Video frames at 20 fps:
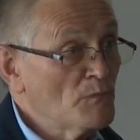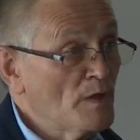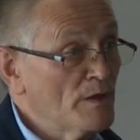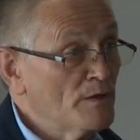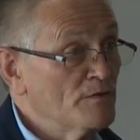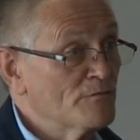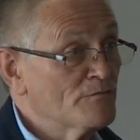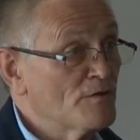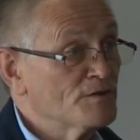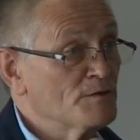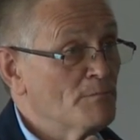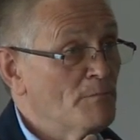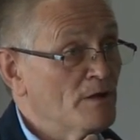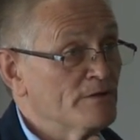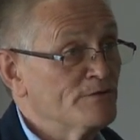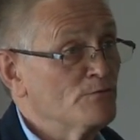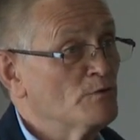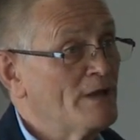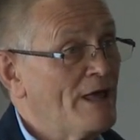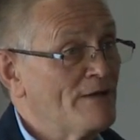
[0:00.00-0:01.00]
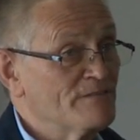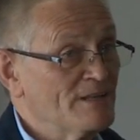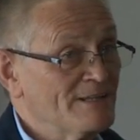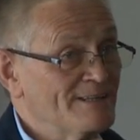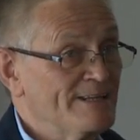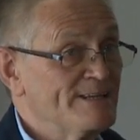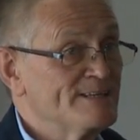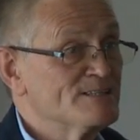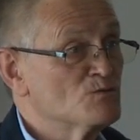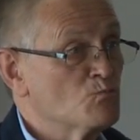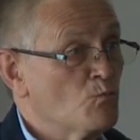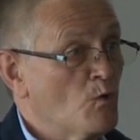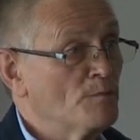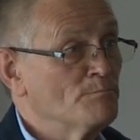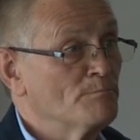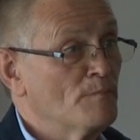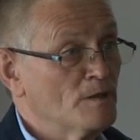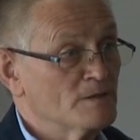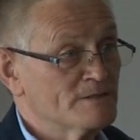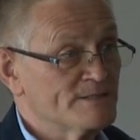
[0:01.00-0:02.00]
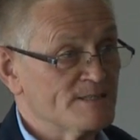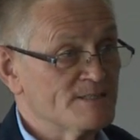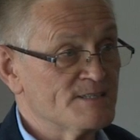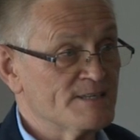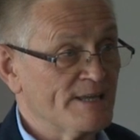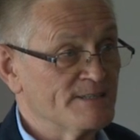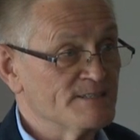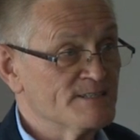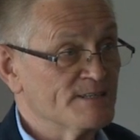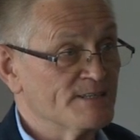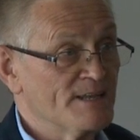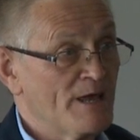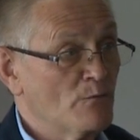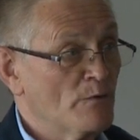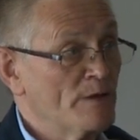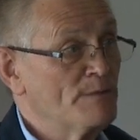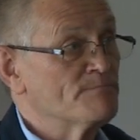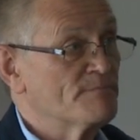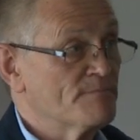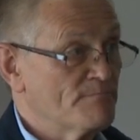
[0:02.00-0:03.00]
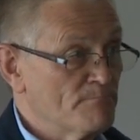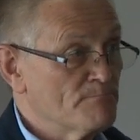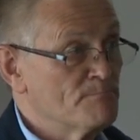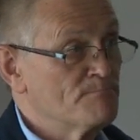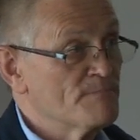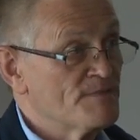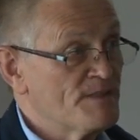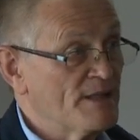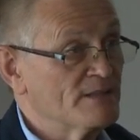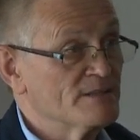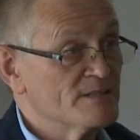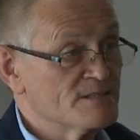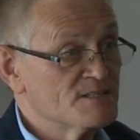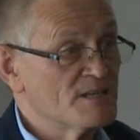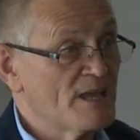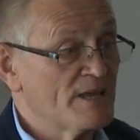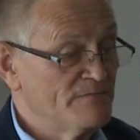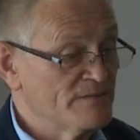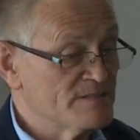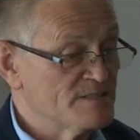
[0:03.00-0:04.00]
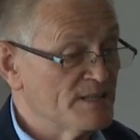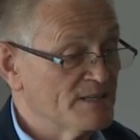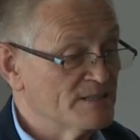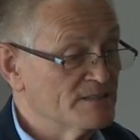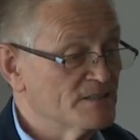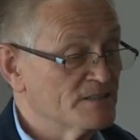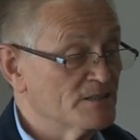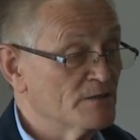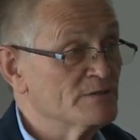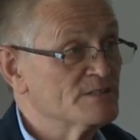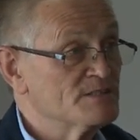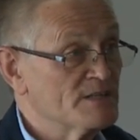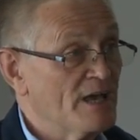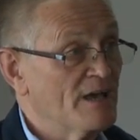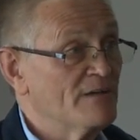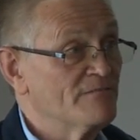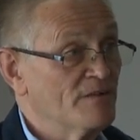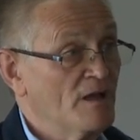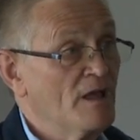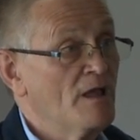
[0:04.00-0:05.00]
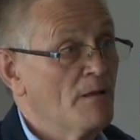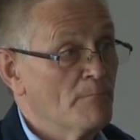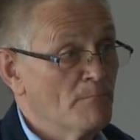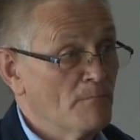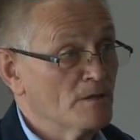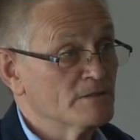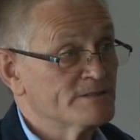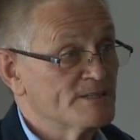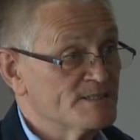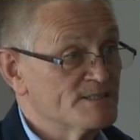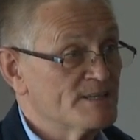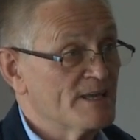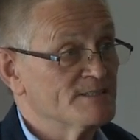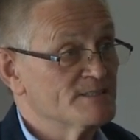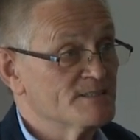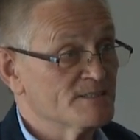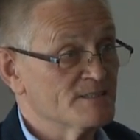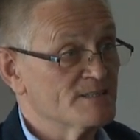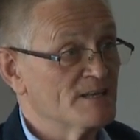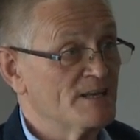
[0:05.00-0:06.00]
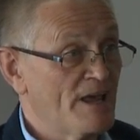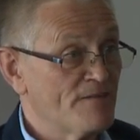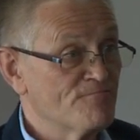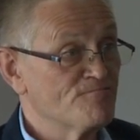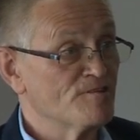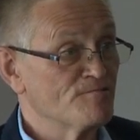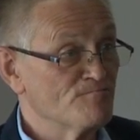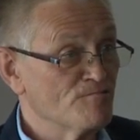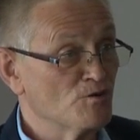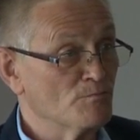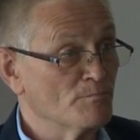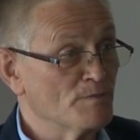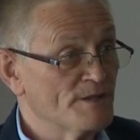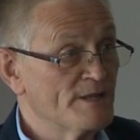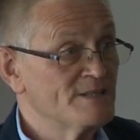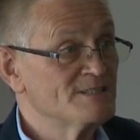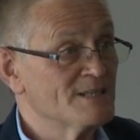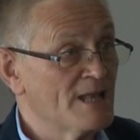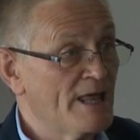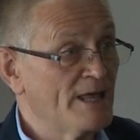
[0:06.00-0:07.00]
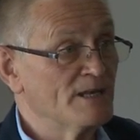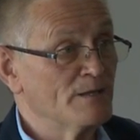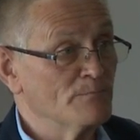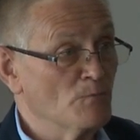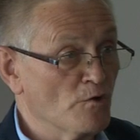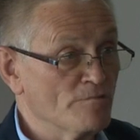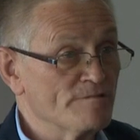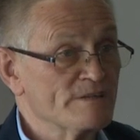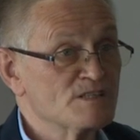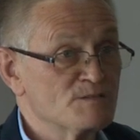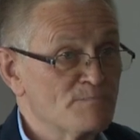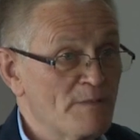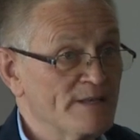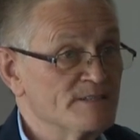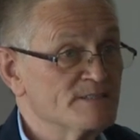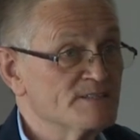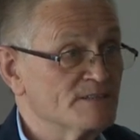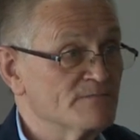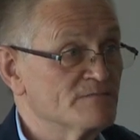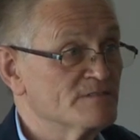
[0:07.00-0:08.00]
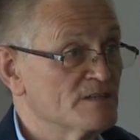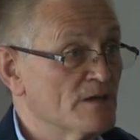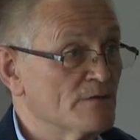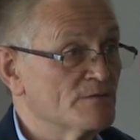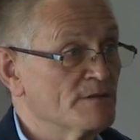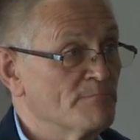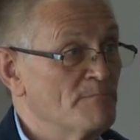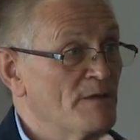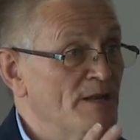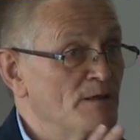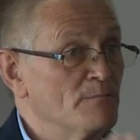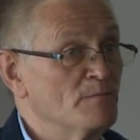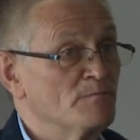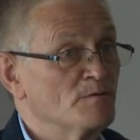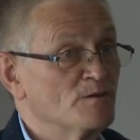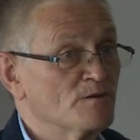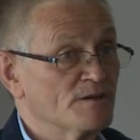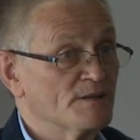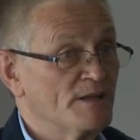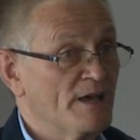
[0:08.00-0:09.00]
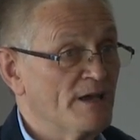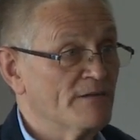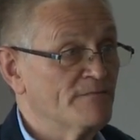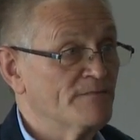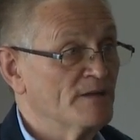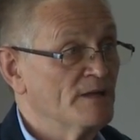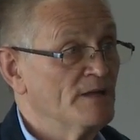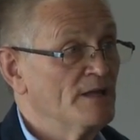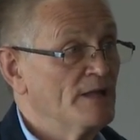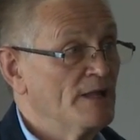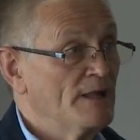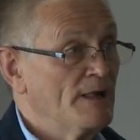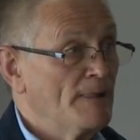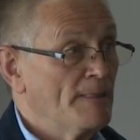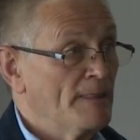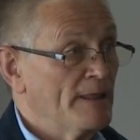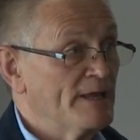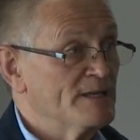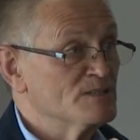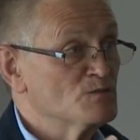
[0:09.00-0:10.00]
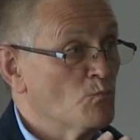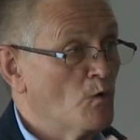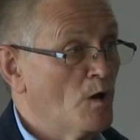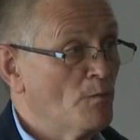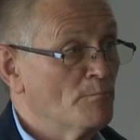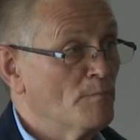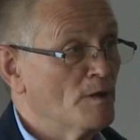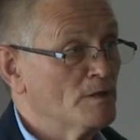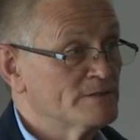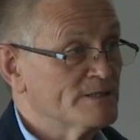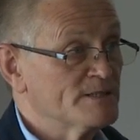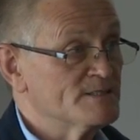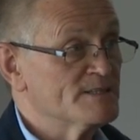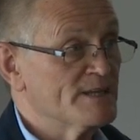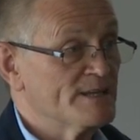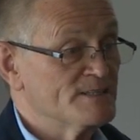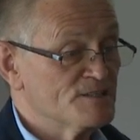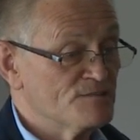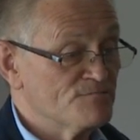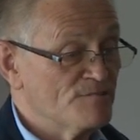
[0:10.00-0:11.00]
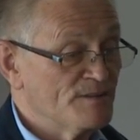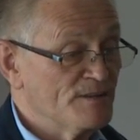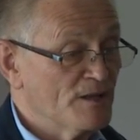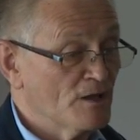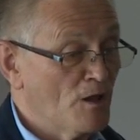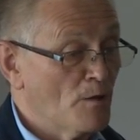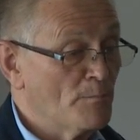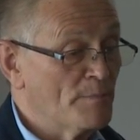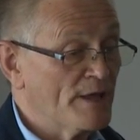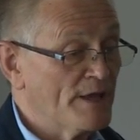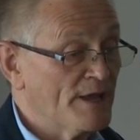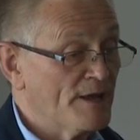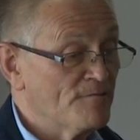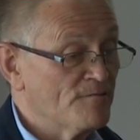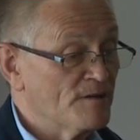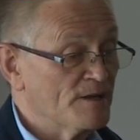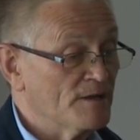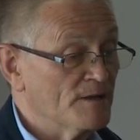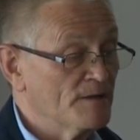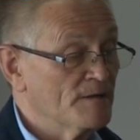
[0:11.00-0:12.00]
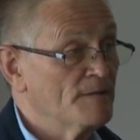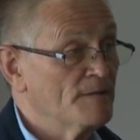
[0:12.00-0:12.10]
you'll have at least one multi-sensor. Now, we think the safest thing to do is to have multi-sensors in every room, but they're slightly more expensive. So the minimum you can have is one multi-sensor in the lobby area.